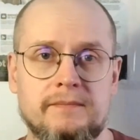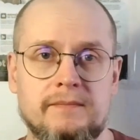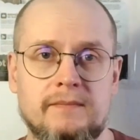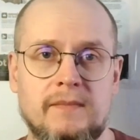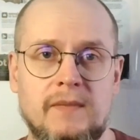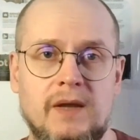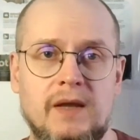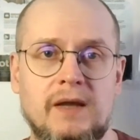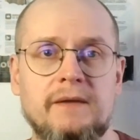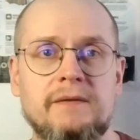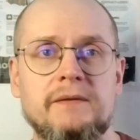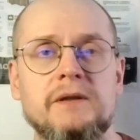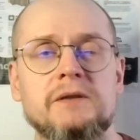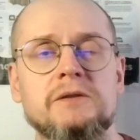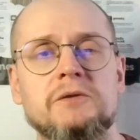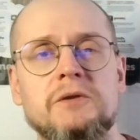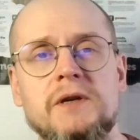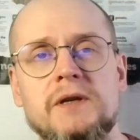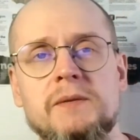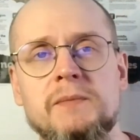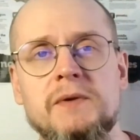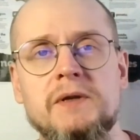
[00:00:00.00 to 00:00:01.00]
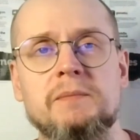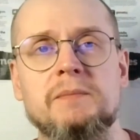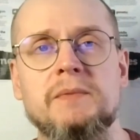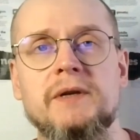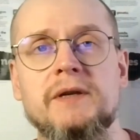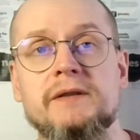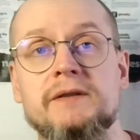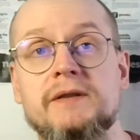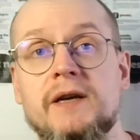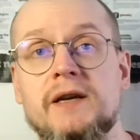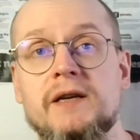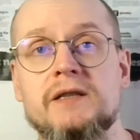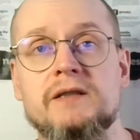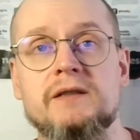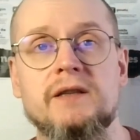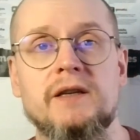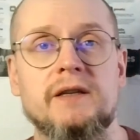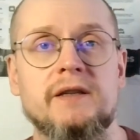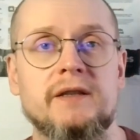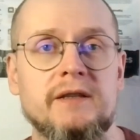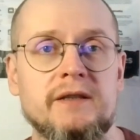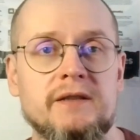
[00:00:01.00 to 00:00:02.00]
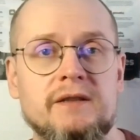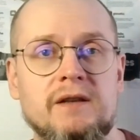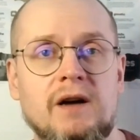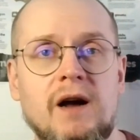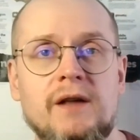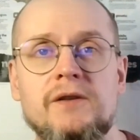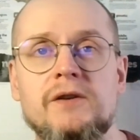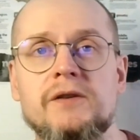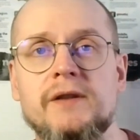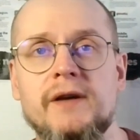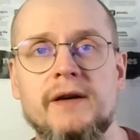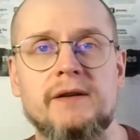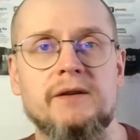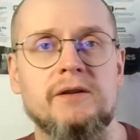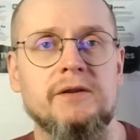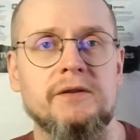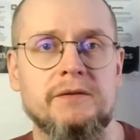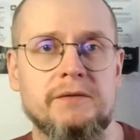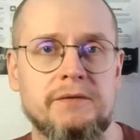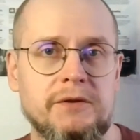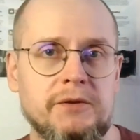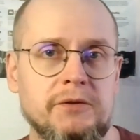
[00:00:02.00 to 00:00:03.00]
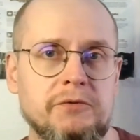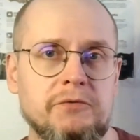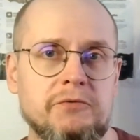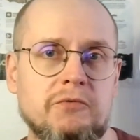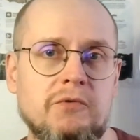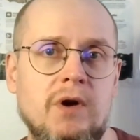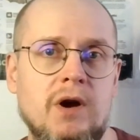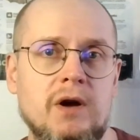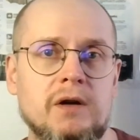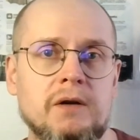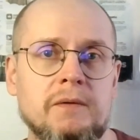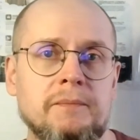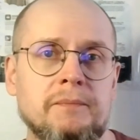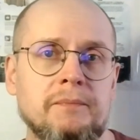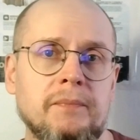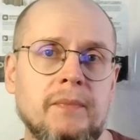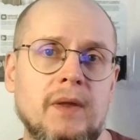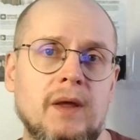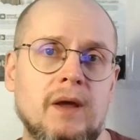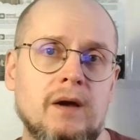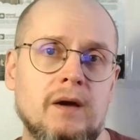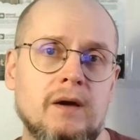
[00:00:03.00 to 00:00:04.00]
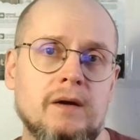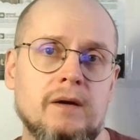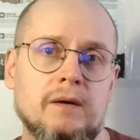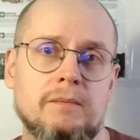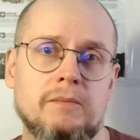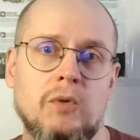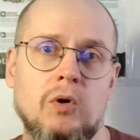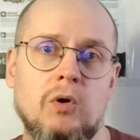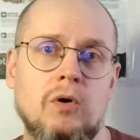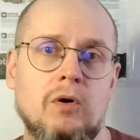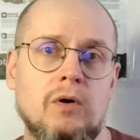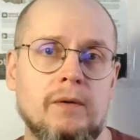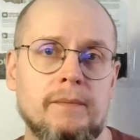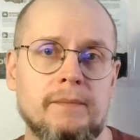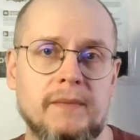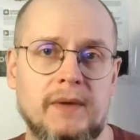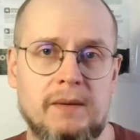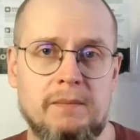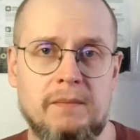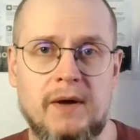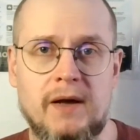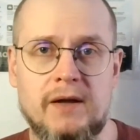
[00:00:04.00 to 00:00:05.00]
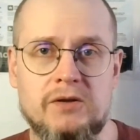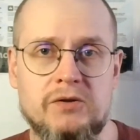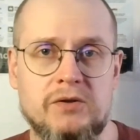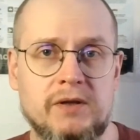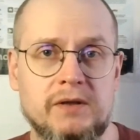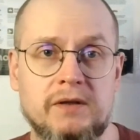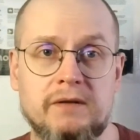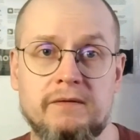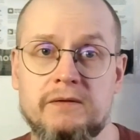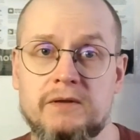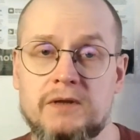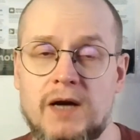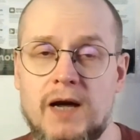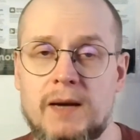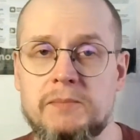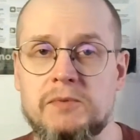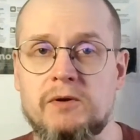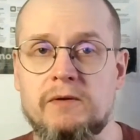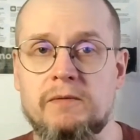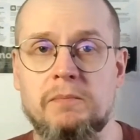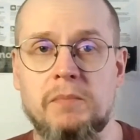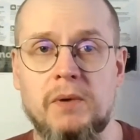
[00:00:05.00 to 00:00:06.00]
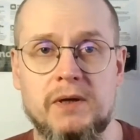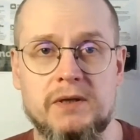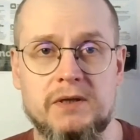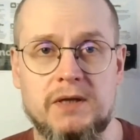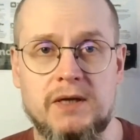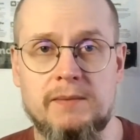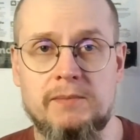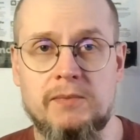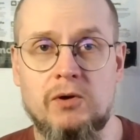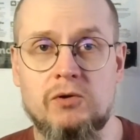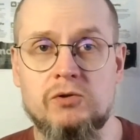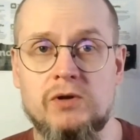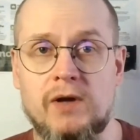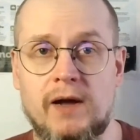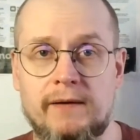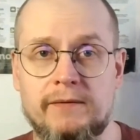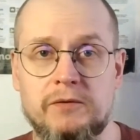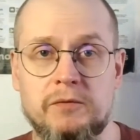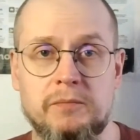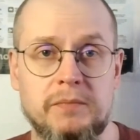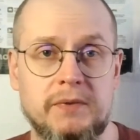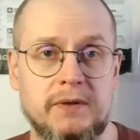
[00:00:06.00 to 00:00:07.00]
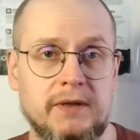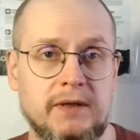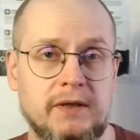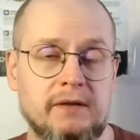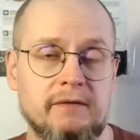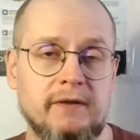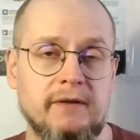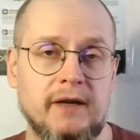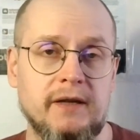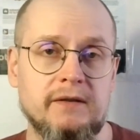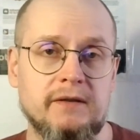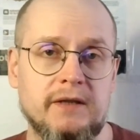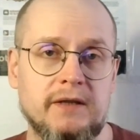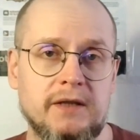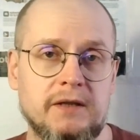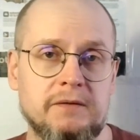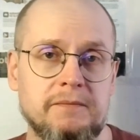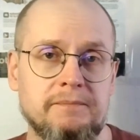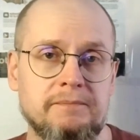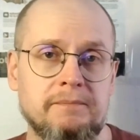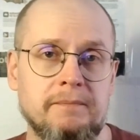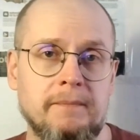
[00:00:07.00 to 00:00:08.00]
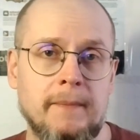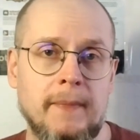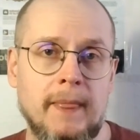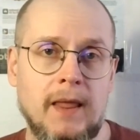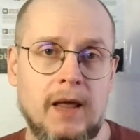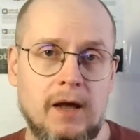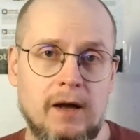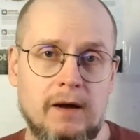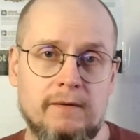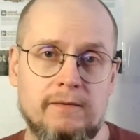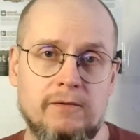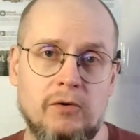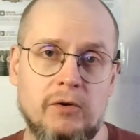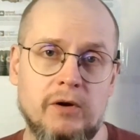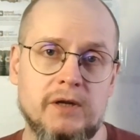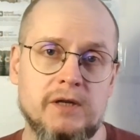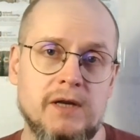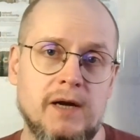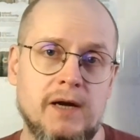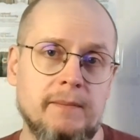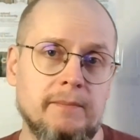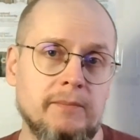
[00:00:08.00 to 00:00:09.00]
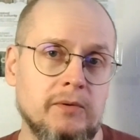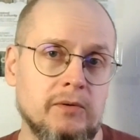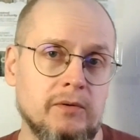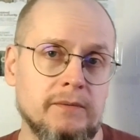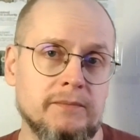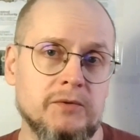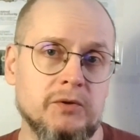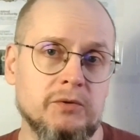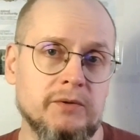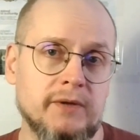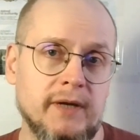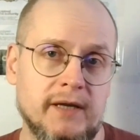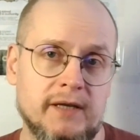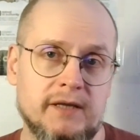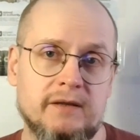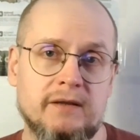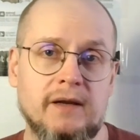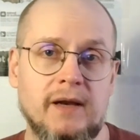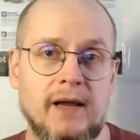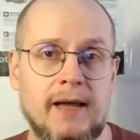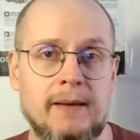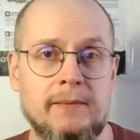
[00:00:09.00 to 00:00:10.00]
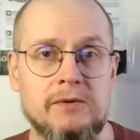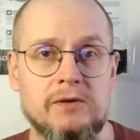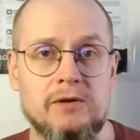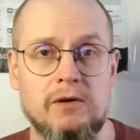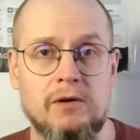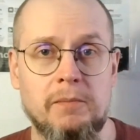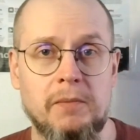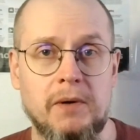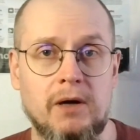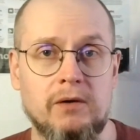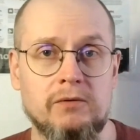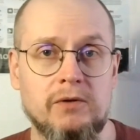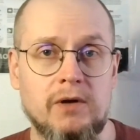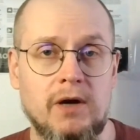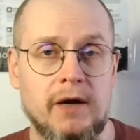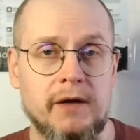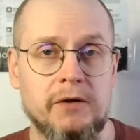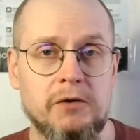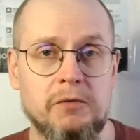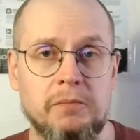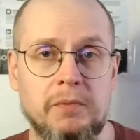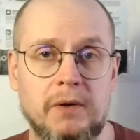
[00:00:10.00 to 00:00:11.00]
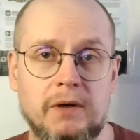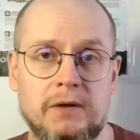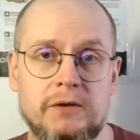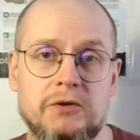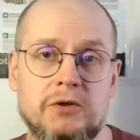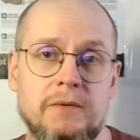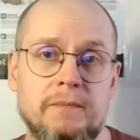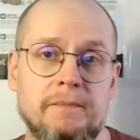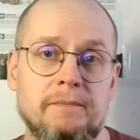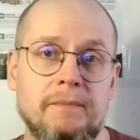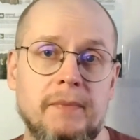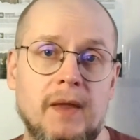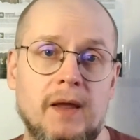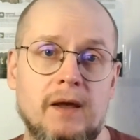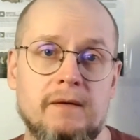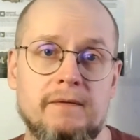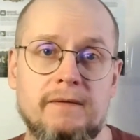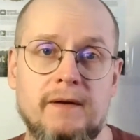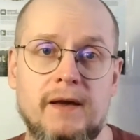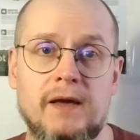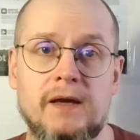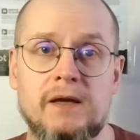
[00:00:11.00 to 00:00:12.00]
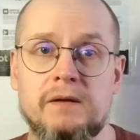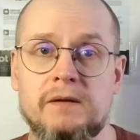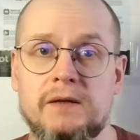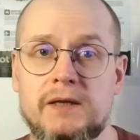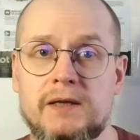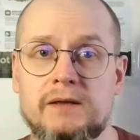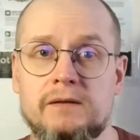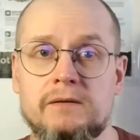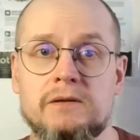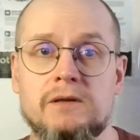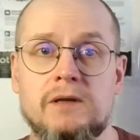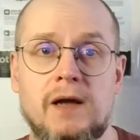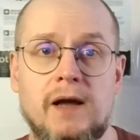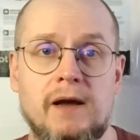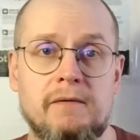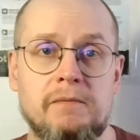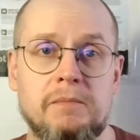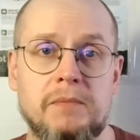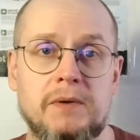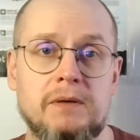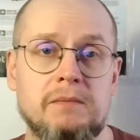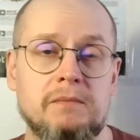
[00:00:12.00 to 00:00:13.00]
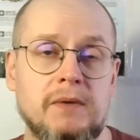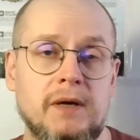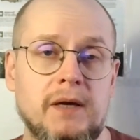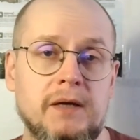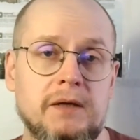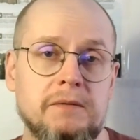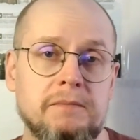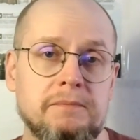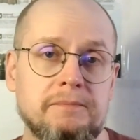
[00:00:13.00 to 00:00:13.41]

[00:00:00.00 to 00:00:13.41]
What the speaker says: If the treatment being tested is other than a new drug, more imaginative types of placebos have to be invented. For example, to test claims about acupuncture, fake needles have been made.